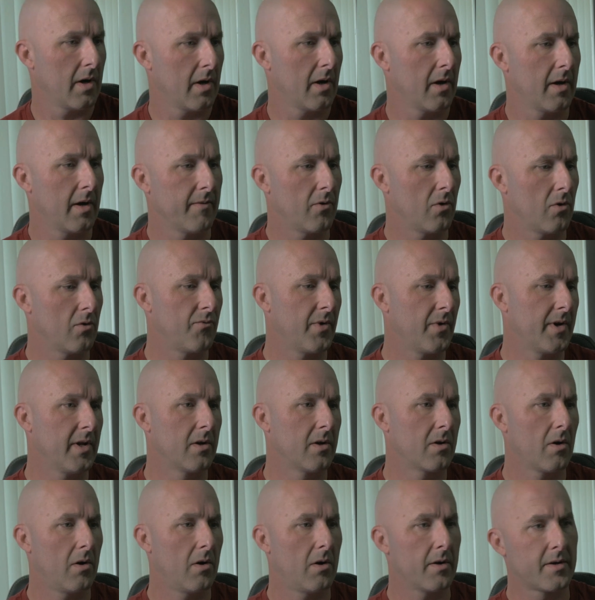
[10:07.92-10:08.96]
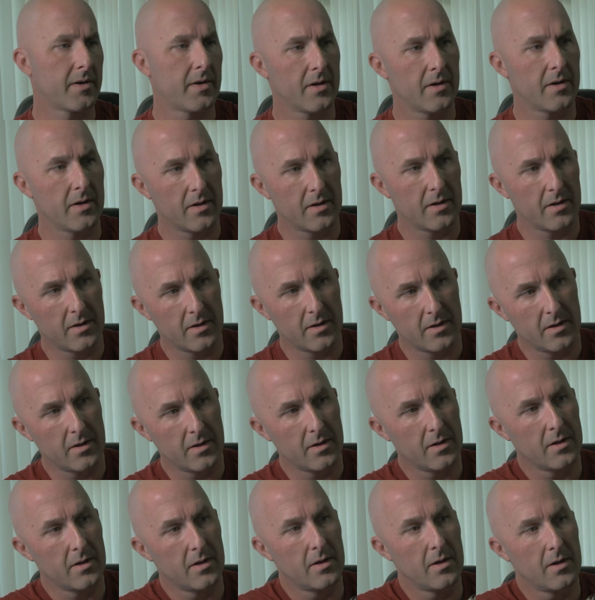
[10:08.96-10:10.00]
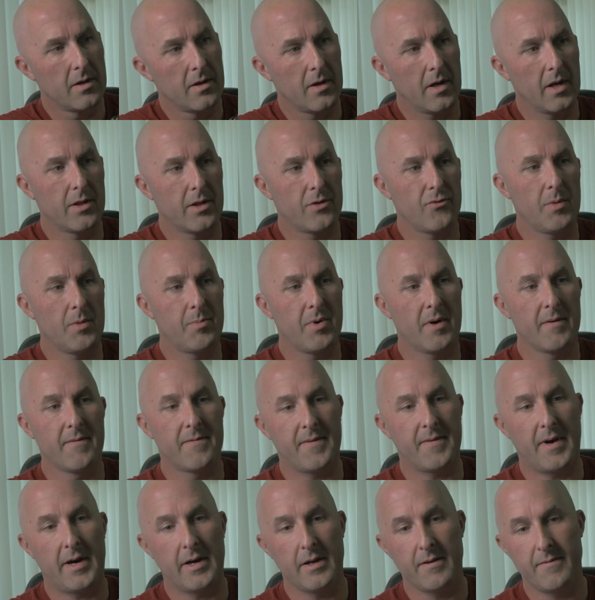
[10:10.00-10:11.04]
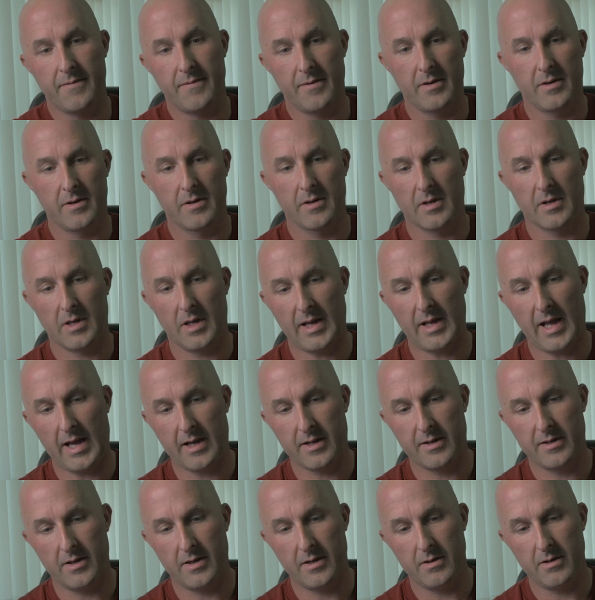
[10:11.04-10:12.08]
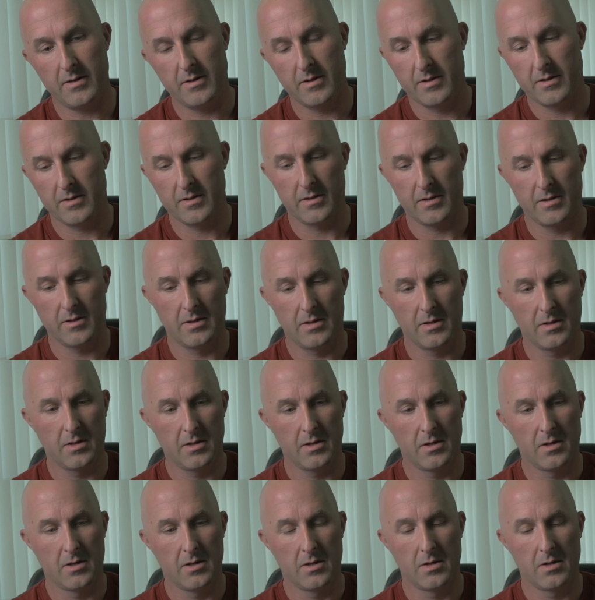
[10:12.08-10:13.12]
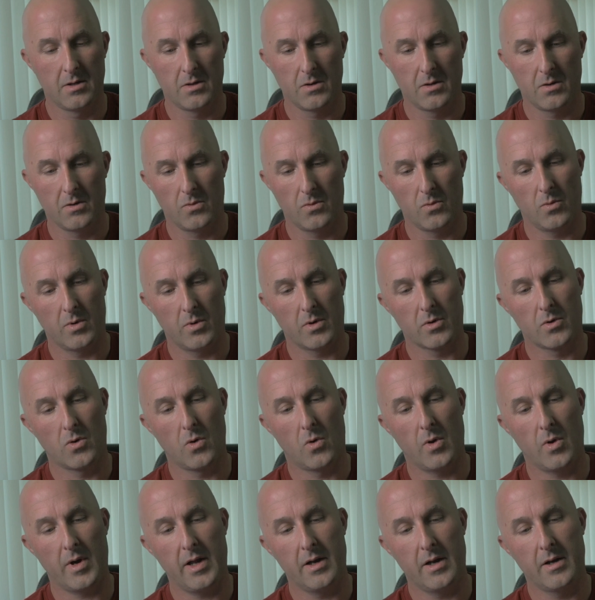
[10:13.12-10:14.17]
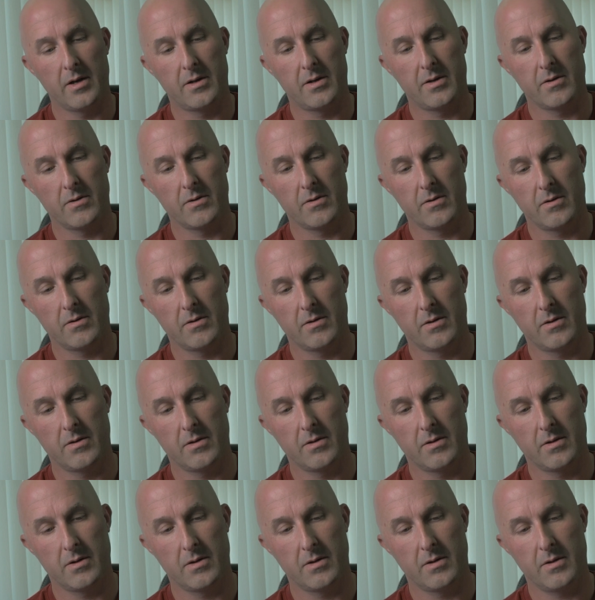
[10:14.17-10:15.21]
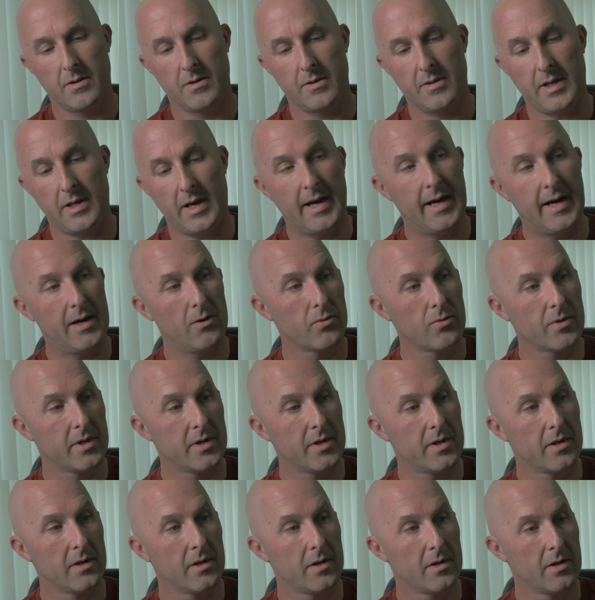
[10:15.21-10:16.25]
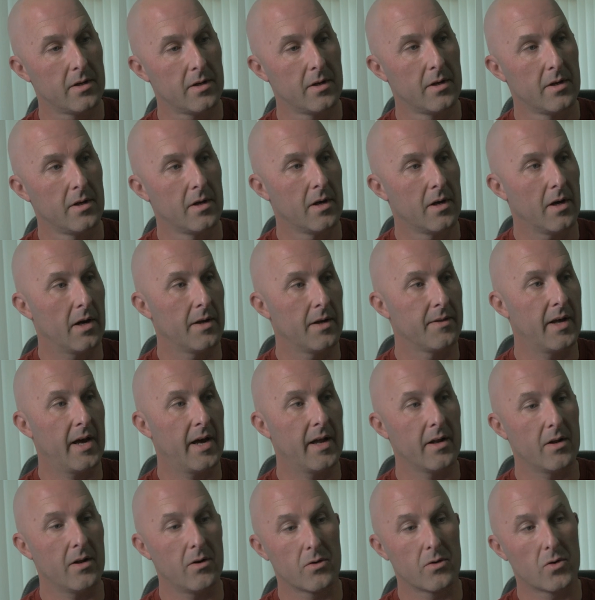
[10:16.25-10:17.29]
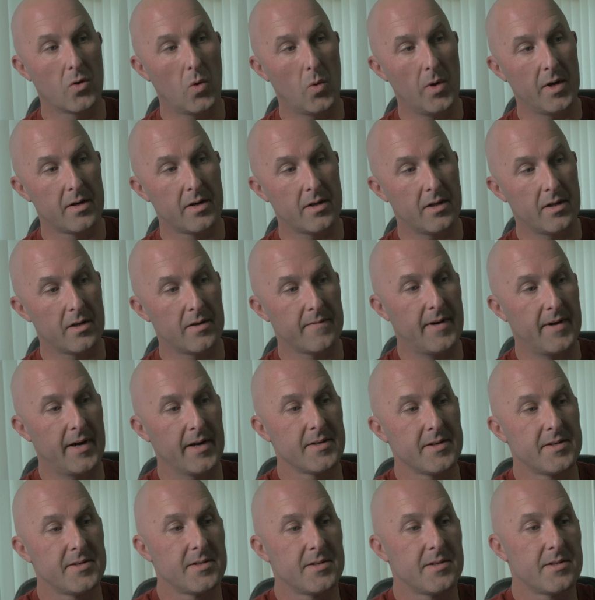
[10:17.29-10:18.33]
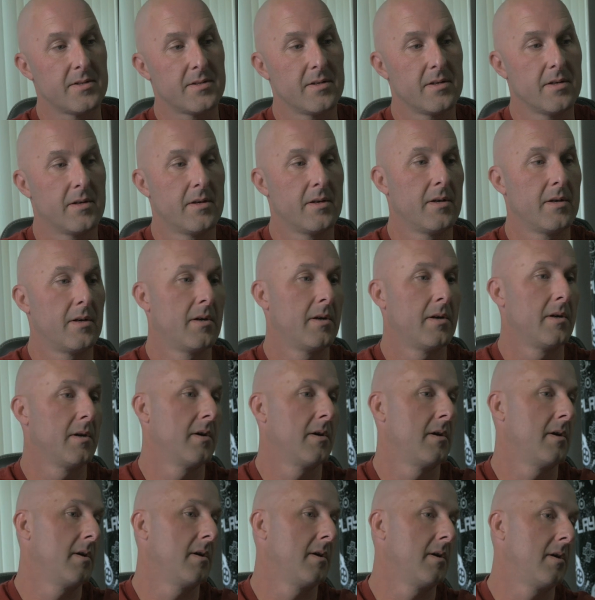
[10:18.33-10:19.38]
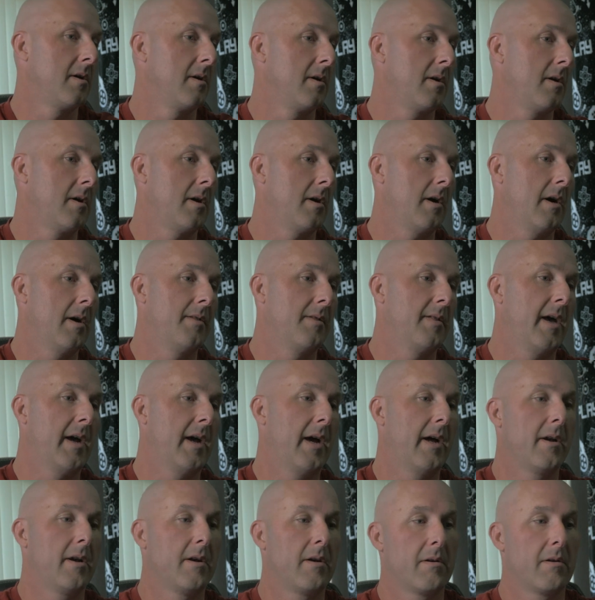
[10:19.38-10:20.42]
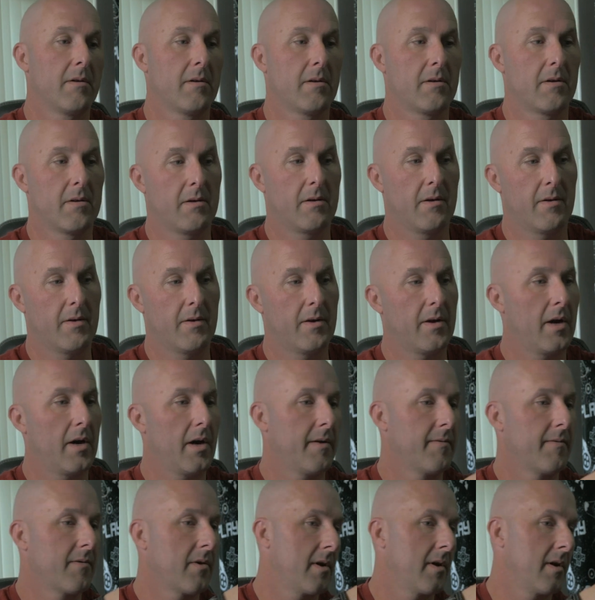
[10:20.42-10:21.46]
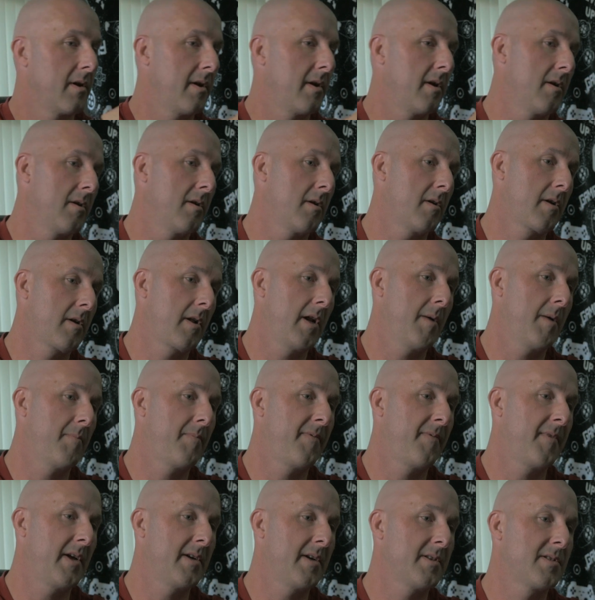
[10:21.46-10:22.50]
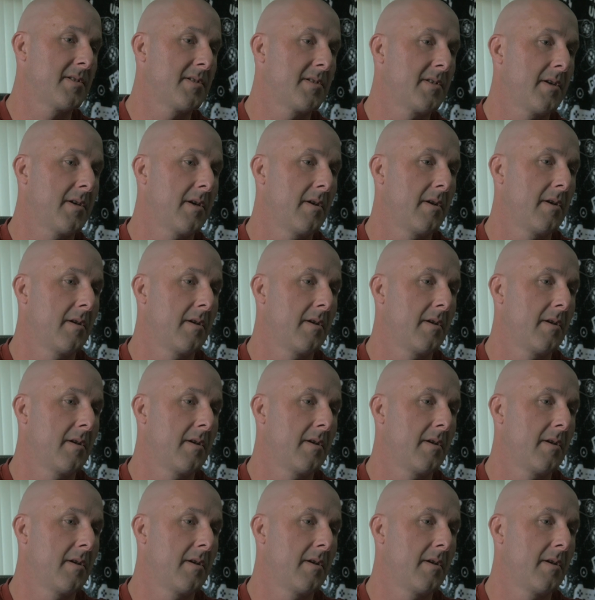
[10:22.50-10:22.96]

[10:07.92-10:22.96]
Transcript: I've already got a 3.5 connector. We'll go into the out, and then it'll go into the device, and then I've got a little clip for this,